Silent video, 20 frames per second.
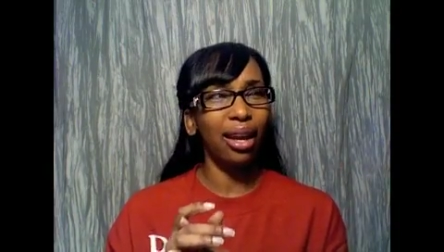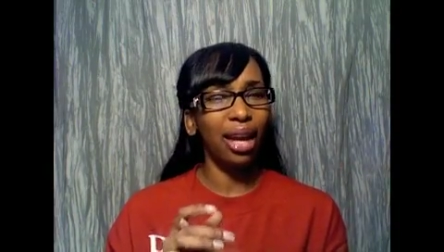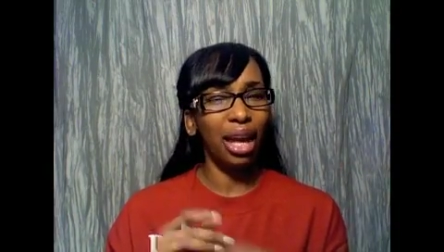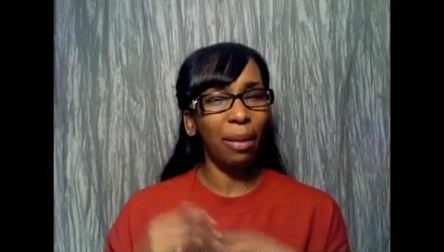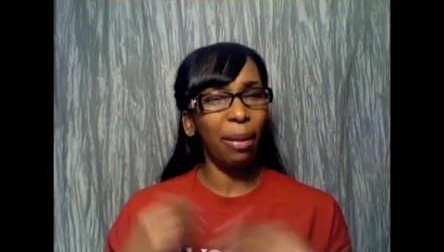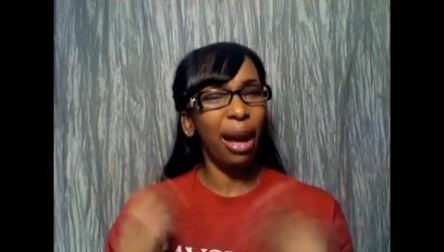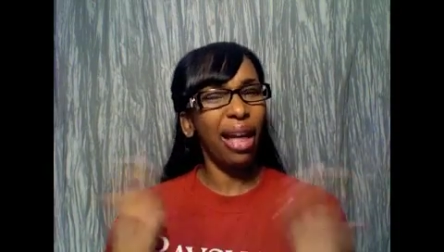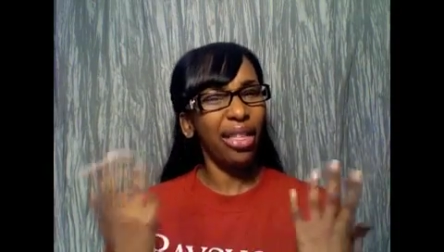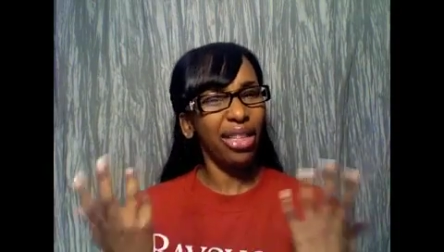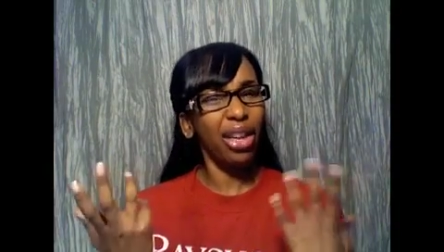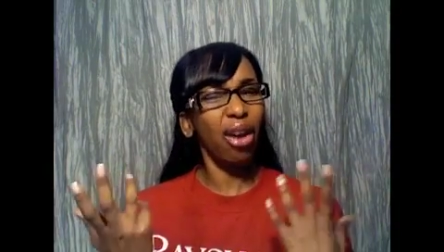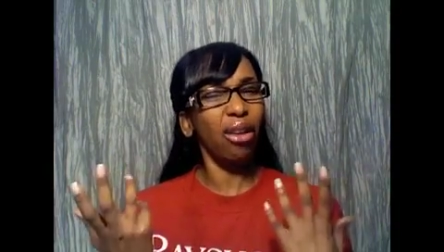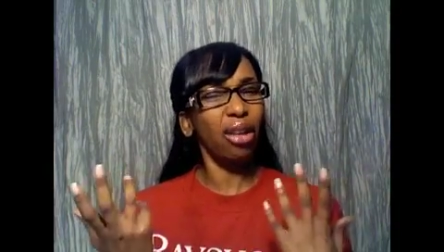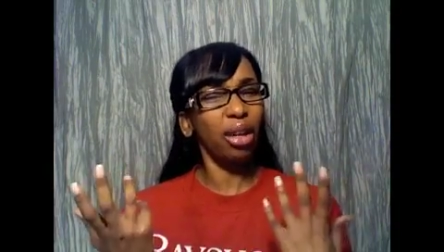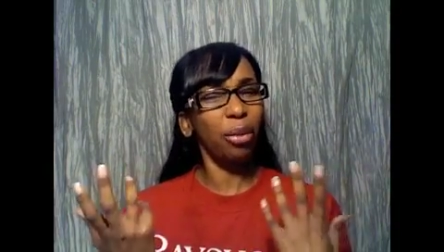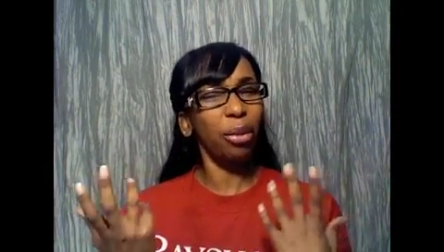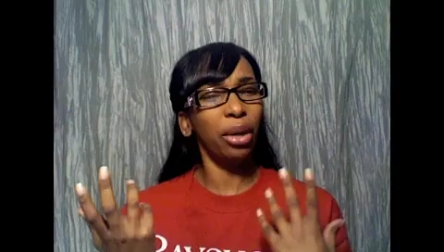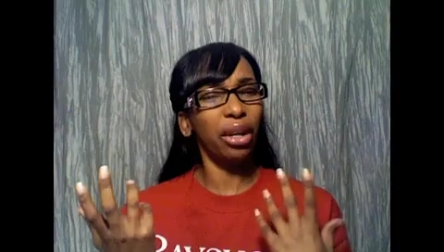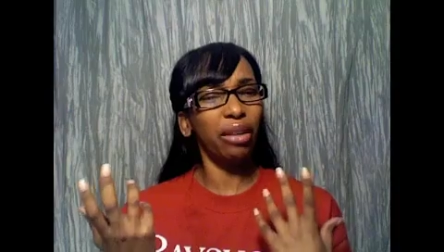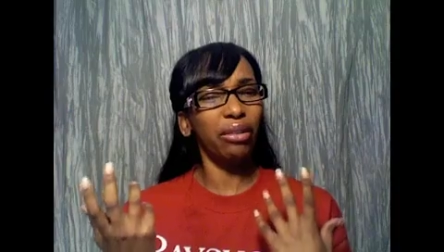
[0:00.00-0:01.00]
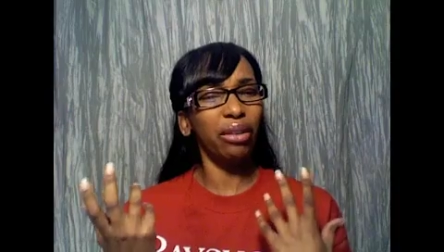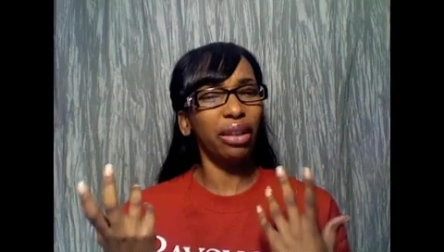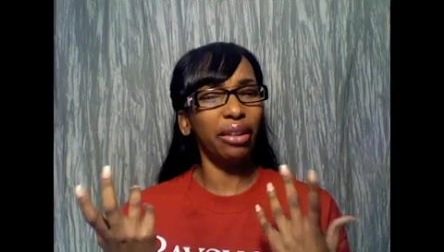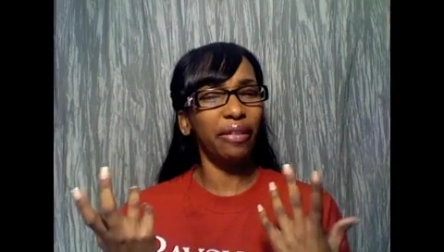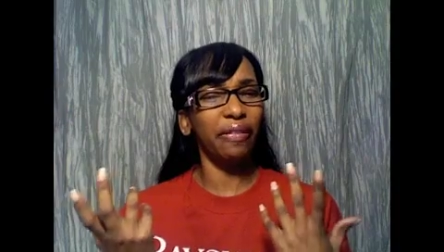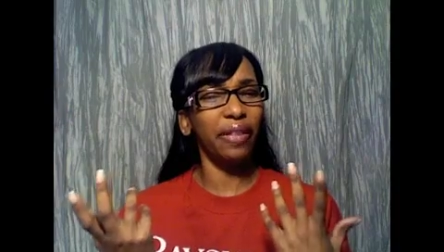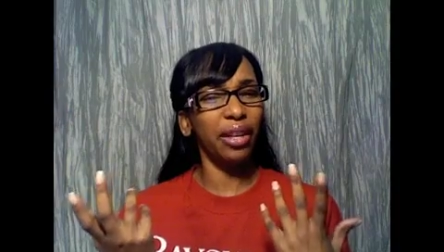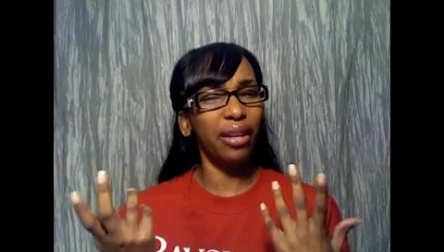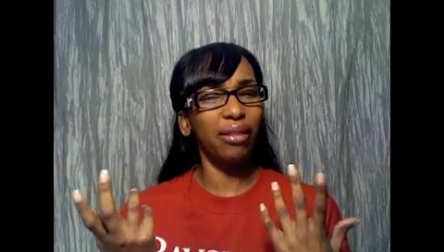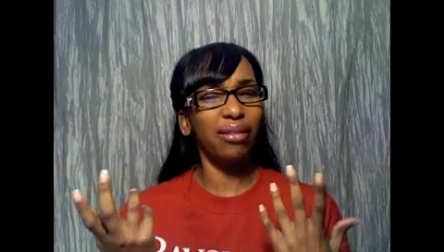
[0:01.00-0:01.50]
am I the only one that really
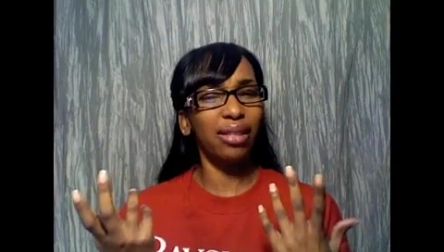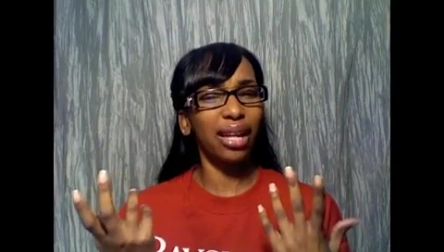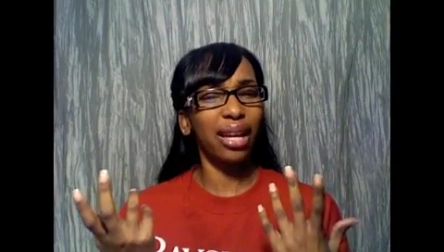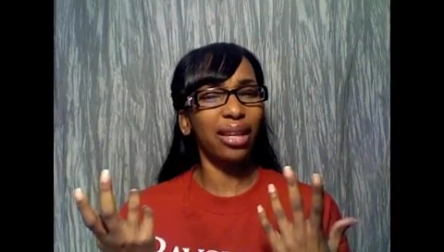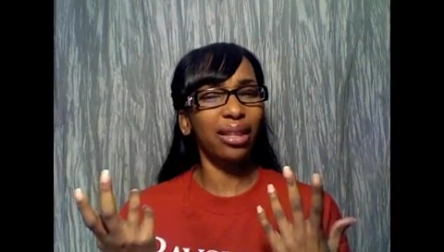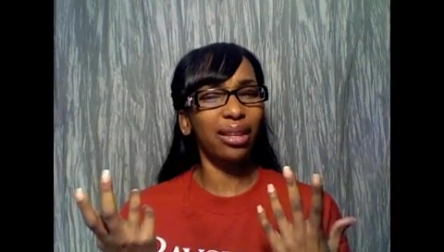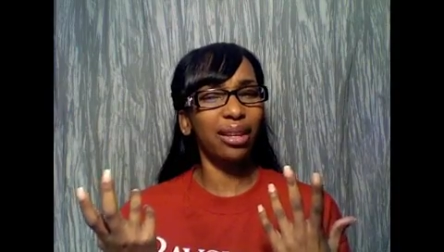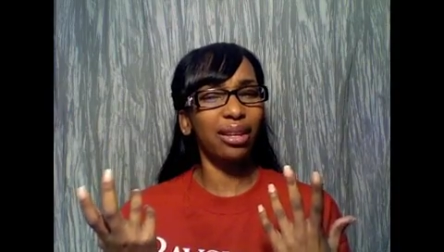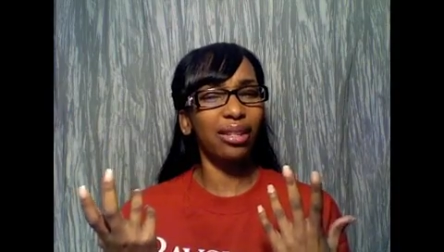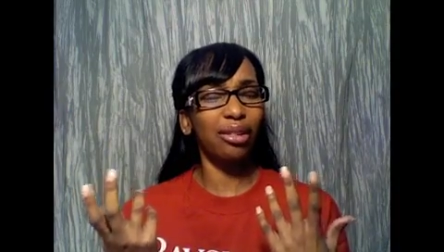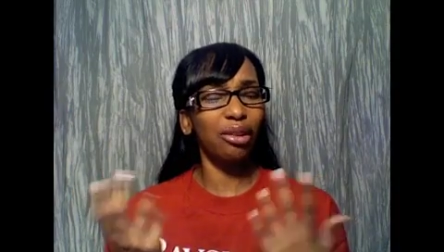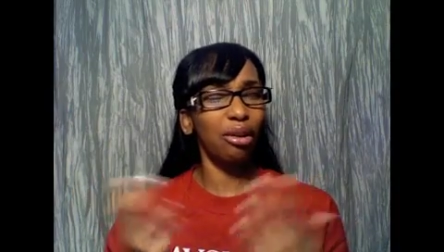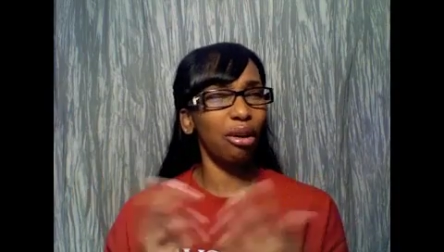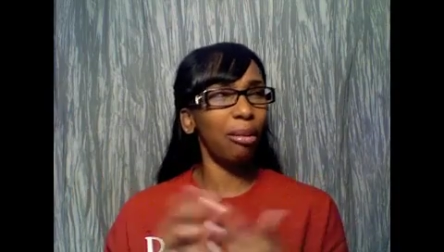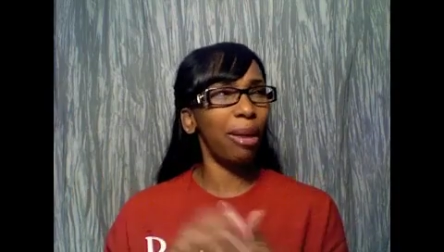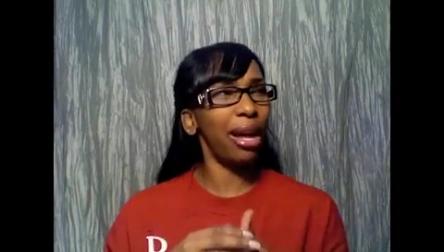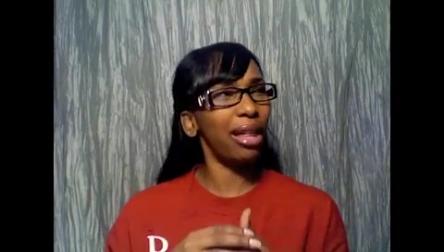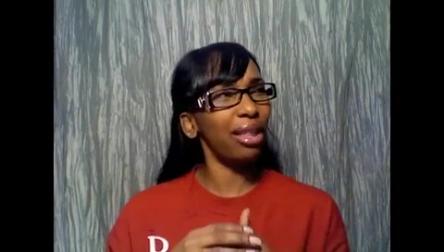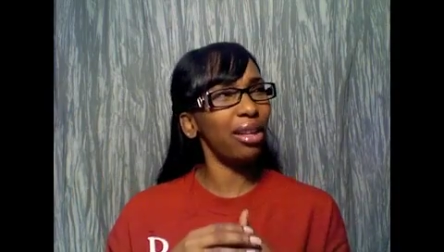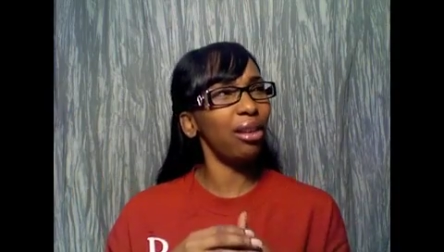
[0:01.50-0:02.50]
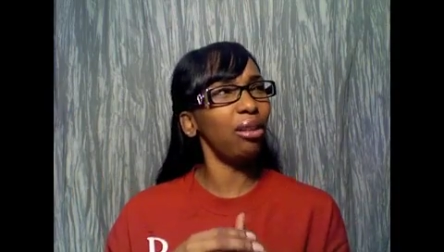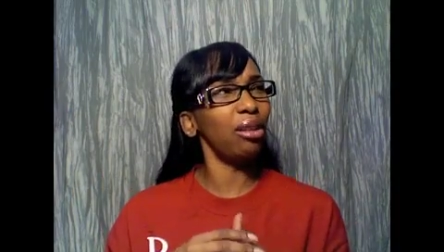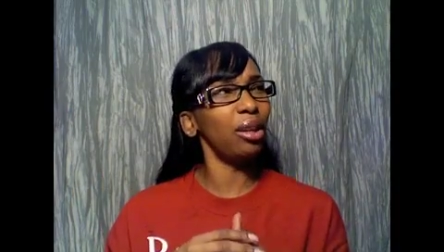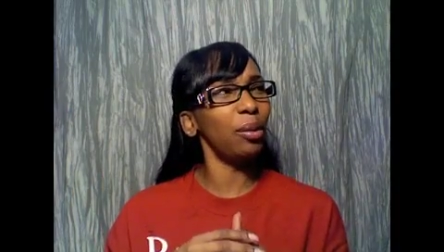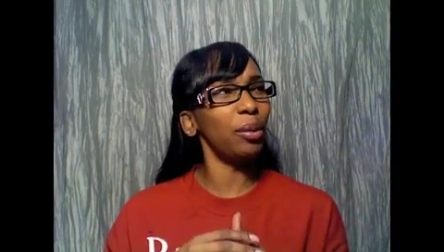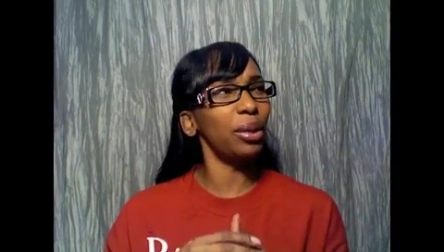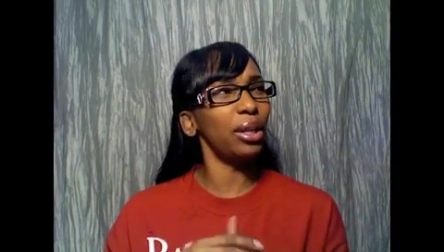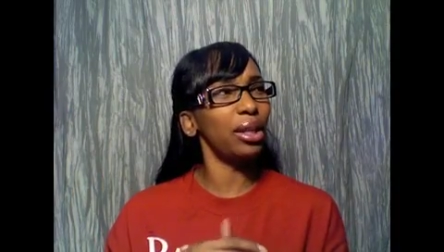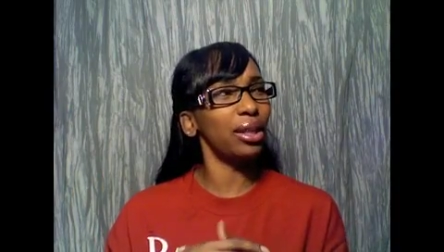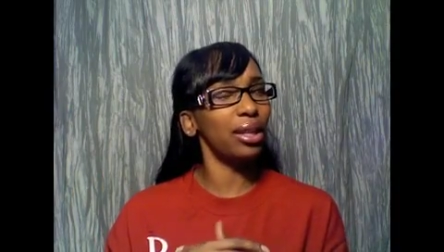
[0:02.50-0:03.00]
feels like this, or am I the only
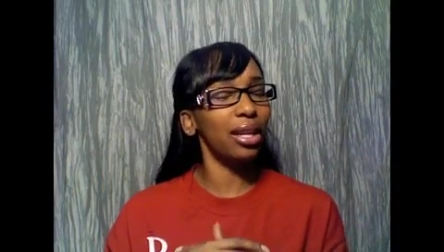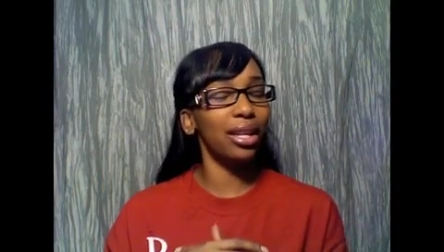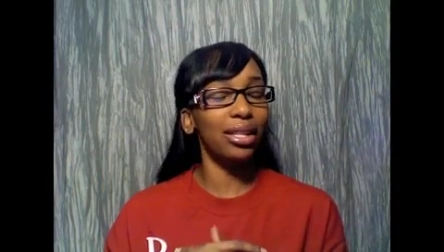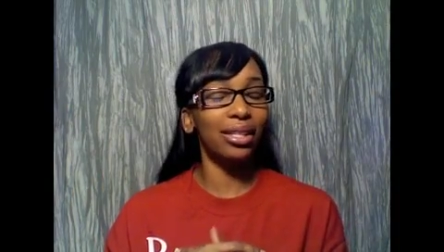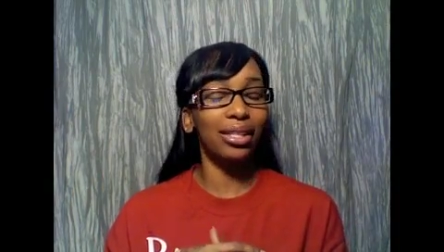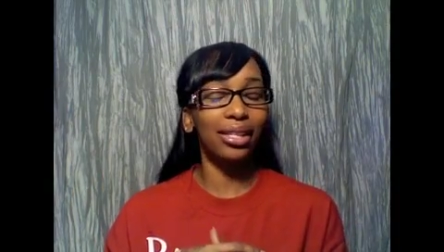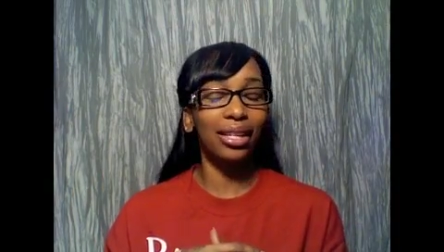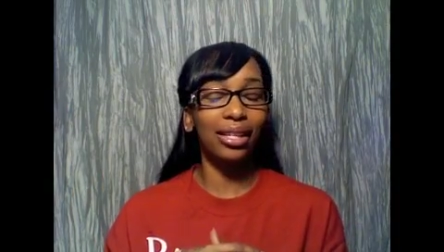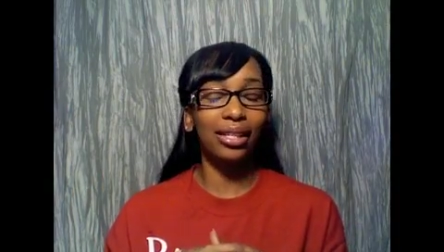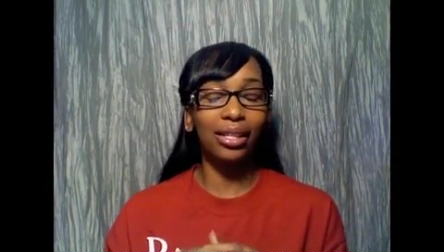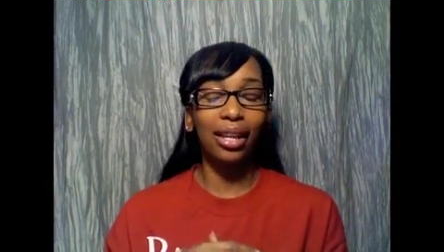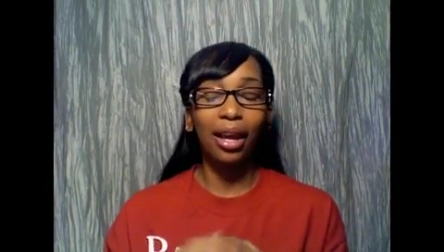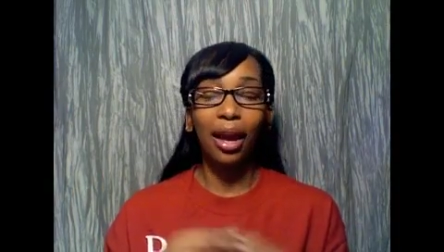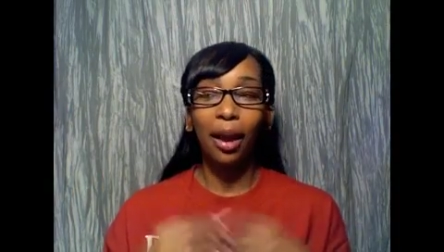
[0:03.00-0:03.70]
one that thinks this?